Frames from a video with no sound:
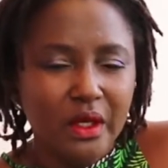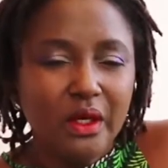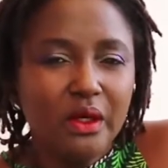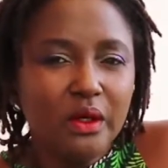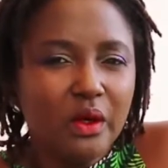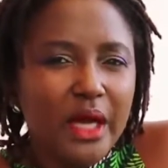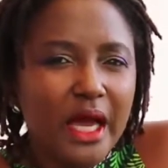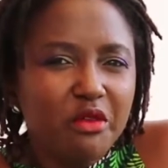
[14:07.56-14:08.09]

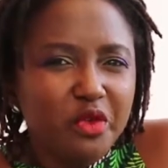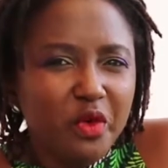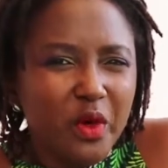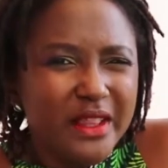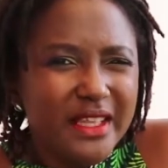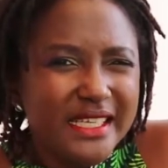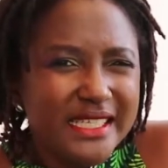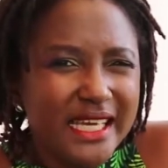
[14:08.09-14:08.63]
Look out for
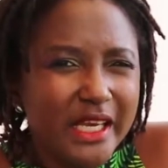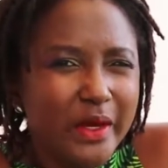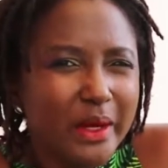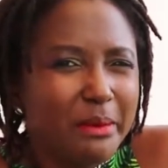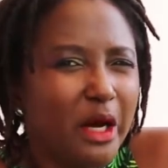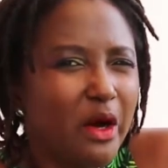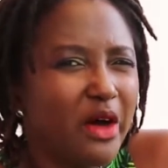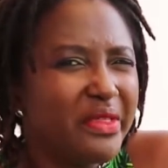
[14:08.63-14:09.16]
what they tell you
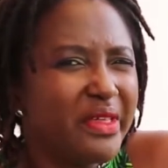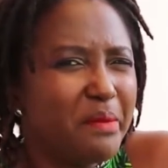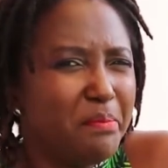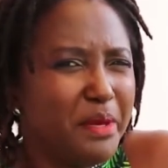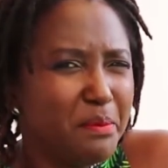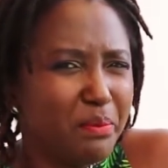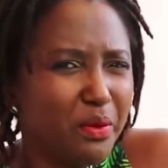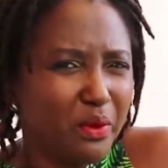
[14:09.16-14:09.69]
about other
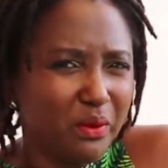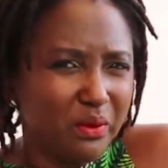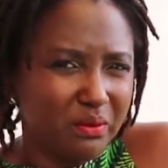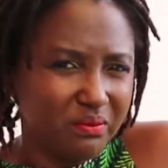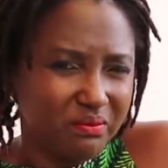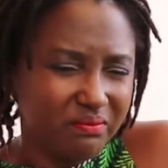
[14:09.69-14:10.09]
people.